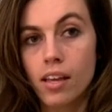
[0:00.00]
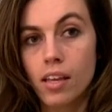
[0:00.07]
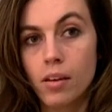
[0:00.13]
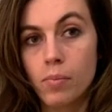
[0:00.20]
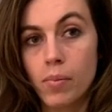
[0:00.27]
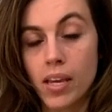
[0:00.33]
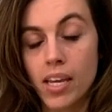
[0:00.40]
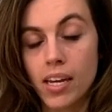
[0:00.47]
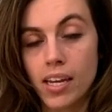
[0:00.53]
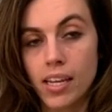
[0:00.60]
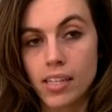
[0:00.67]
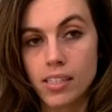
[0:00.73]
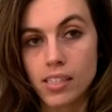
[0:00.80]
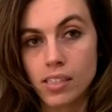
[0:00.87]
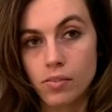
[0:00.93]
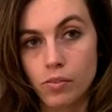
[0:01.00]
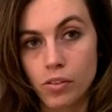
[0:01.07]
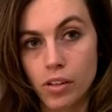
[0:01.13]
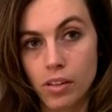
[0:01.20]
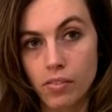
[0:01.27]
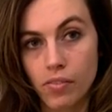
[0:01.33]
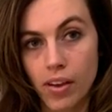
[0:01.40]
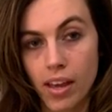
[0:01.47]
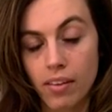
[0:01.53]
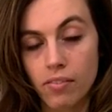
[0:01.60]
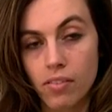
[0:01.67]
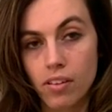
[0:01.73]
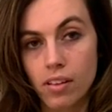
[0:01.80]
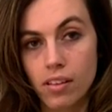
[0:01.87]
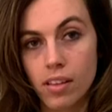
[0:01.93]
In May 1945,
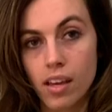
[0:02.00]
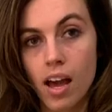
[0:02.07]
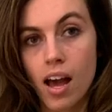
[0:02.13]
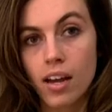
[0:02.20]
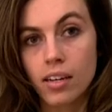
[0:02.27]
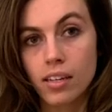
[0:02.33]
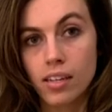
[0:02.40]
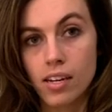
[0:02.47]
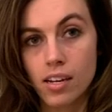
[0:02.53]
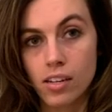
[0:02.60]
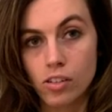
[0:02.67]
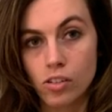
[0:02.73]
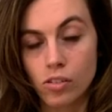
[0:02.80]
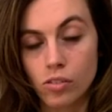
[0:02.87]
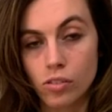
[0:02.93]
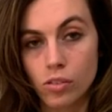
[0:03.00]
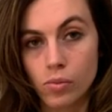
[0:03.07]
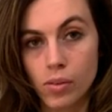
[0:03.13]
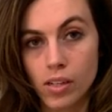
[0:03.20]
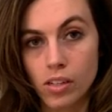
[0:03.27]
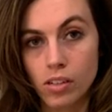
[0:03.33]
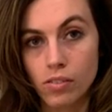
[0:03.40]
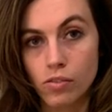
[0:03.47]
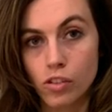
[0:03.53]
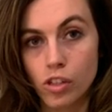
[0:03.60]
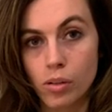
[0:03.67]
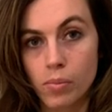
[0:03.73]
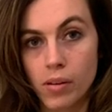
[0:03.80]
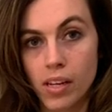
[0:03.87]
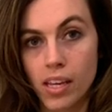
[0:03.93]
the unconditional surrender of
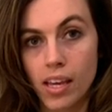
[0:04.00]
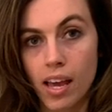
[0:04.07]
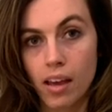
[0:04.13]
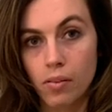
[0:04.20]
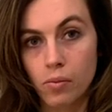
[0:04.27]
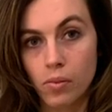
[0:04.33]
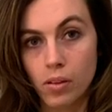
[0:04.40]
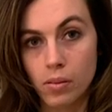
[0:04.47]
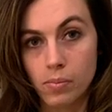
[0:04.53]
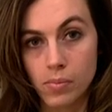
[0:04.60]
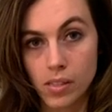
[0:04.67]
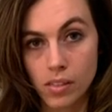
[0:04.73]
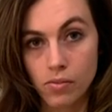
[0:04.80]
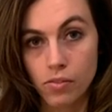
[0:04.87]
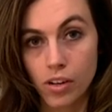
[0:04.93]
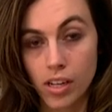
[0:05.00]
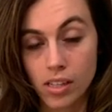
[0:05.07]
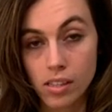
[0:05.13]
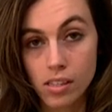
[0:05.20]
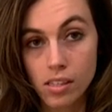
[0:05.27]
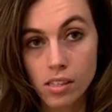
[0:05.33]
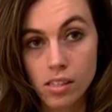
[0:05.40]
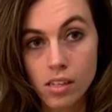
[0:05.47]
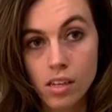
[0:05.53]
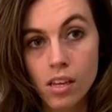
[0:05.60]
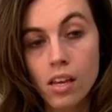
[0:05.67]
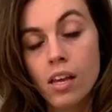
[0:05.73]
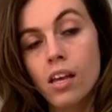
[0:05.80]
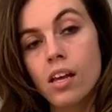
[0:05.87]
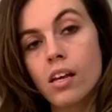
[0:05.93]
Germany at Reims, France,
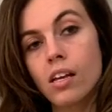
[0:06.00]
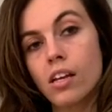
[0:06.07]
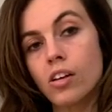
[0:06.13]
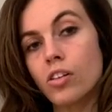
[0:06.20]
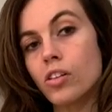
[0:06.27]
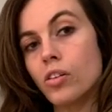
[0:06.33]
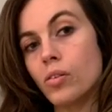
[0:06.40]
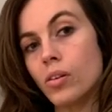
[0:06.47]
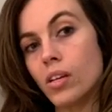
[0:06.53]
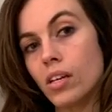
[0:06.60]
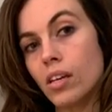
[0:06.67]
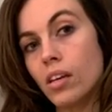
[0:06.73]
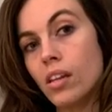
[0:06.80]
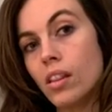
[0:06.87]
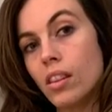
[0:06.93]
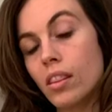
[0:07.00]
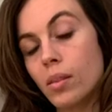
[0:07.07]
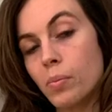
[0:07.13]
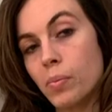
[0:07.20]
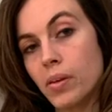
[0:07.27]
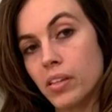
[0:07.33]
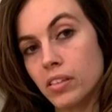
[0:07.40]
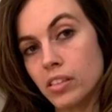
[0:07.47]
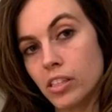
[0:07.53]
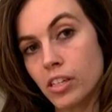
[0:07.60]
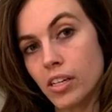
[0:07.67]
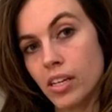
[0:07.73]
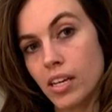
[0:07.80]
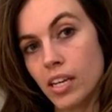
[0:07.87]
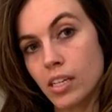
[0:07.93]
concluded the military
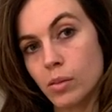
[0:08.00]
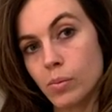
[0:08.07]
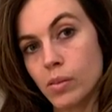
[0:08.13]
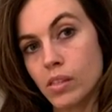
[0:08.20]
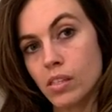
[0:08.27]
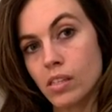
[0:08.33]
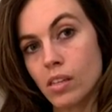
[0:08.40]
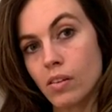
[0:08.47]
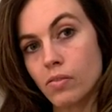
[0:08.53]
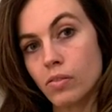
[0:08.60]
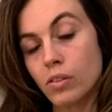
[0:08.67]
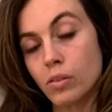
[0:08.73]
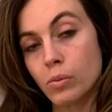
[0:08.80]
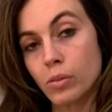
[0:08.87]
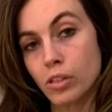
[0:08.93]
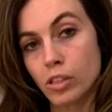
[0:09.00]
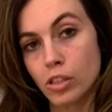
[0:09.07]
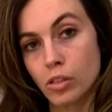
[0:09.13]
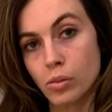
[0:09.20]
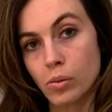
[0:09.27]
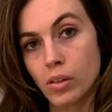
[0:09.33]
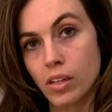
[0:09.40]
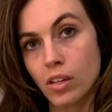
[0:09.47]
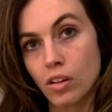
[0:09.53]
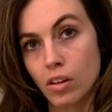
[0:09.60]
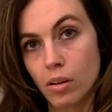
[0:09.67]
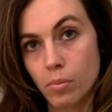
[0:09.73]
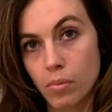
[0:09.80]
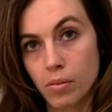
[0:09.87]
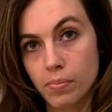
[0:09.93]
engagements of World War II in
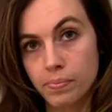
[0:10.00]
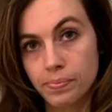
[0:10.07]
Europe.